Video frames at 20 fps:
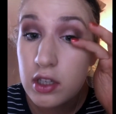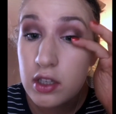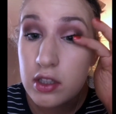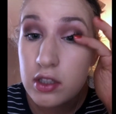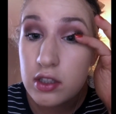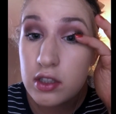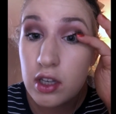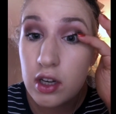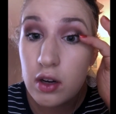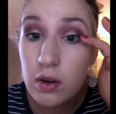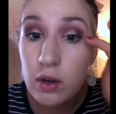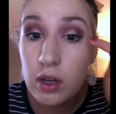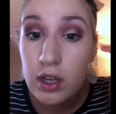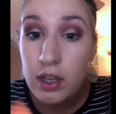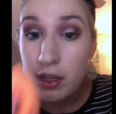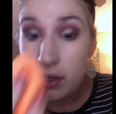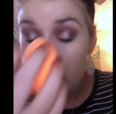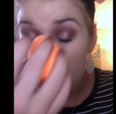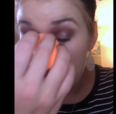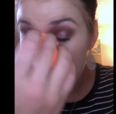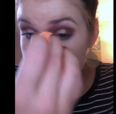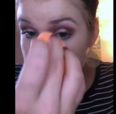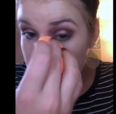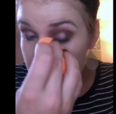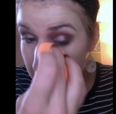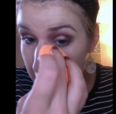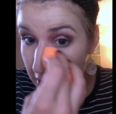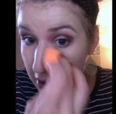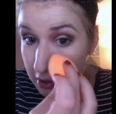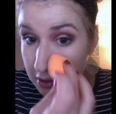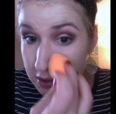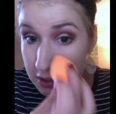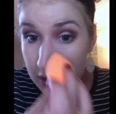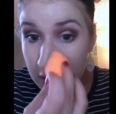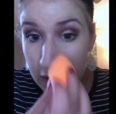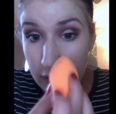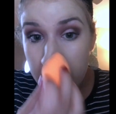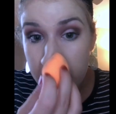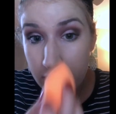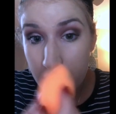so it's really hard to
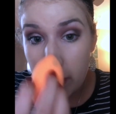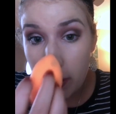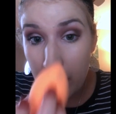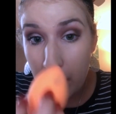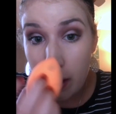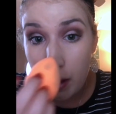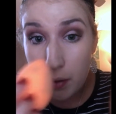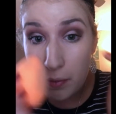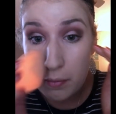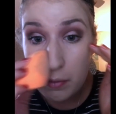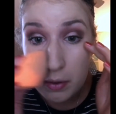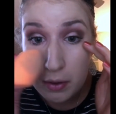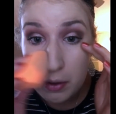cover up.